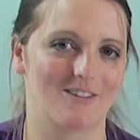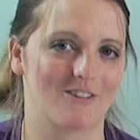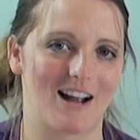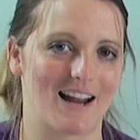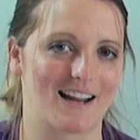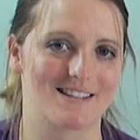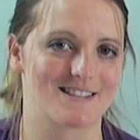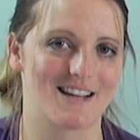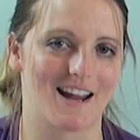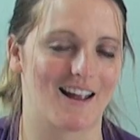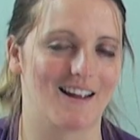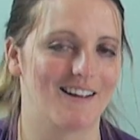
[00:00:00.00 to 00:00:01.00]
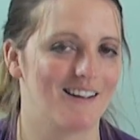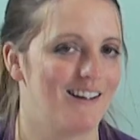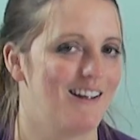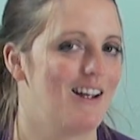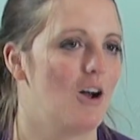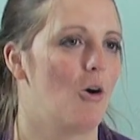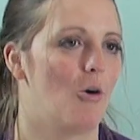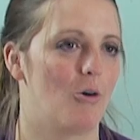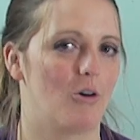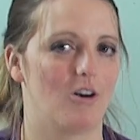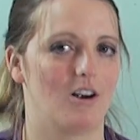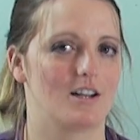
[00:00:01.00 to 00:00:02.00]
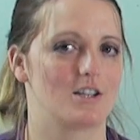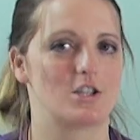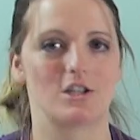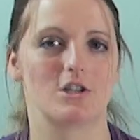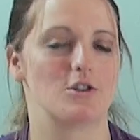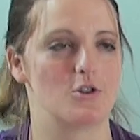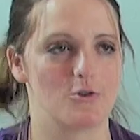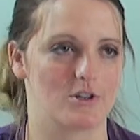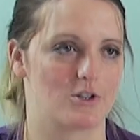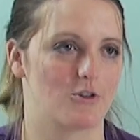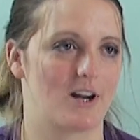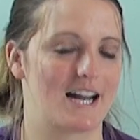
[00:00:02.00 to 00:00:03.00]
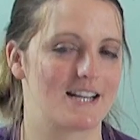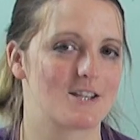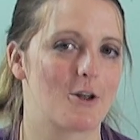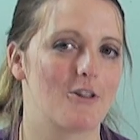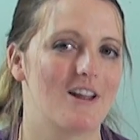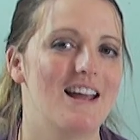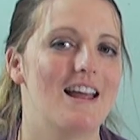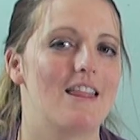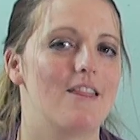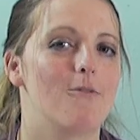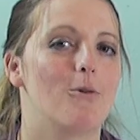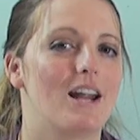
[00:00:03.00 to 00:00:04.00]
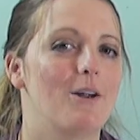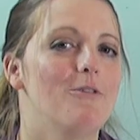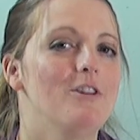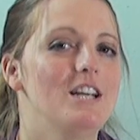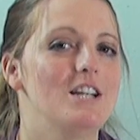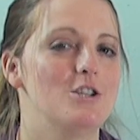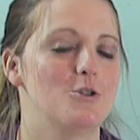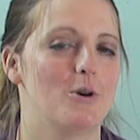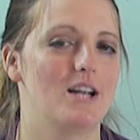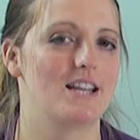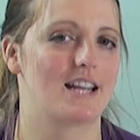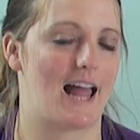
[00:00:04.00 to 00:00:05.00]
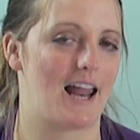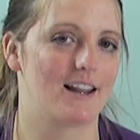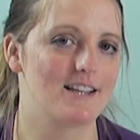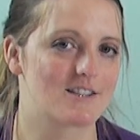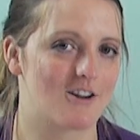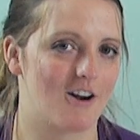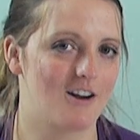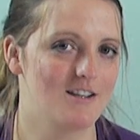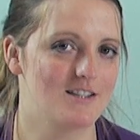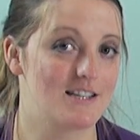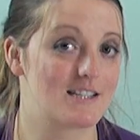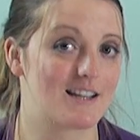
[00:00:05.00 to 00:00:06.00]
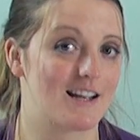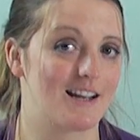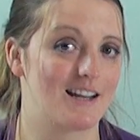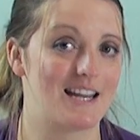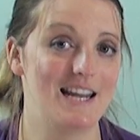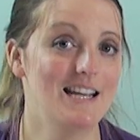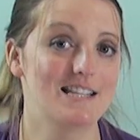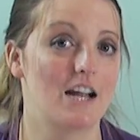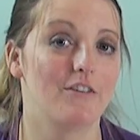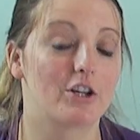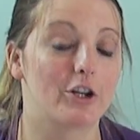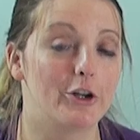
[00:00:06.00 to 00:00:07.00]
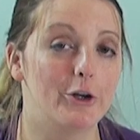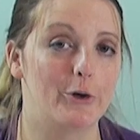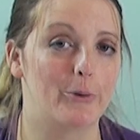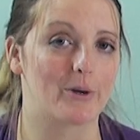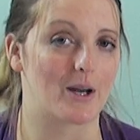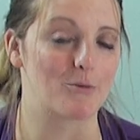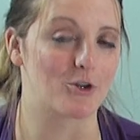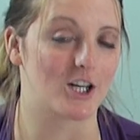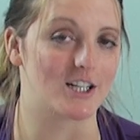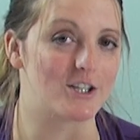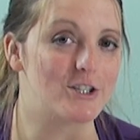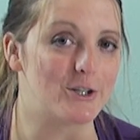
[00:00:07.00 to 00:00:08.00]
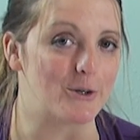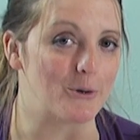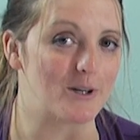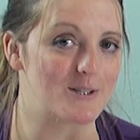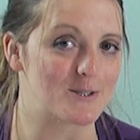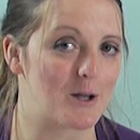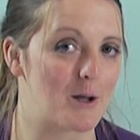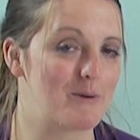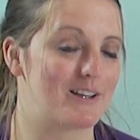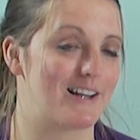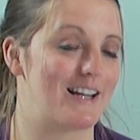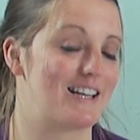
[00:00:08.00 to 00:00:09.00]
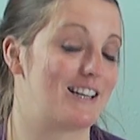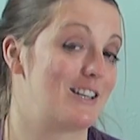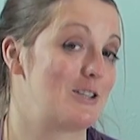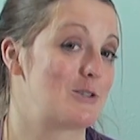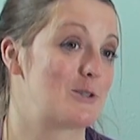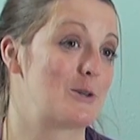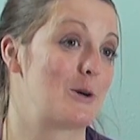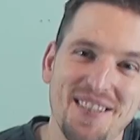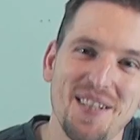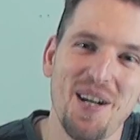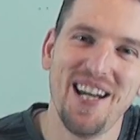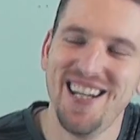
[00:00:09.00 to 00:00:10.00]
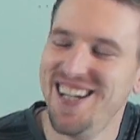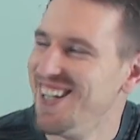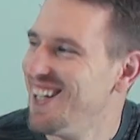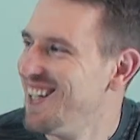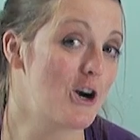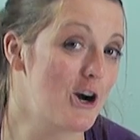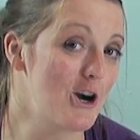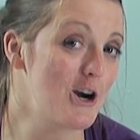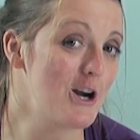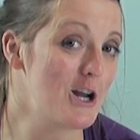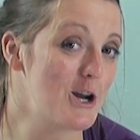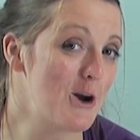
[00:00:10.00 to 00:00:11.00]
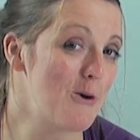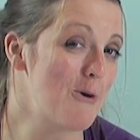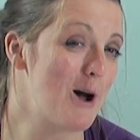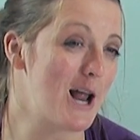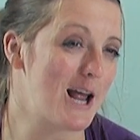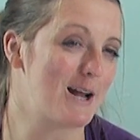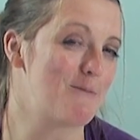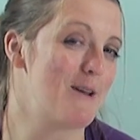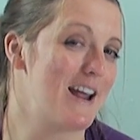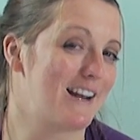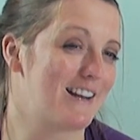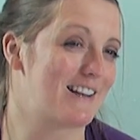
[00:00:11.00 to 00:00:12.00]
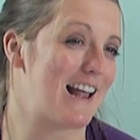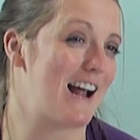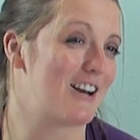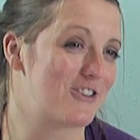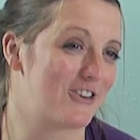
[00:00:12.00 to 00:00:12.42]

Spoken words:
I can say it. Or just do a trade. So what I really enjoy of the Catalyst cards is that he doesn't have a clue what I'm trying to do. And so I'll be like, so you sure you don't want to make that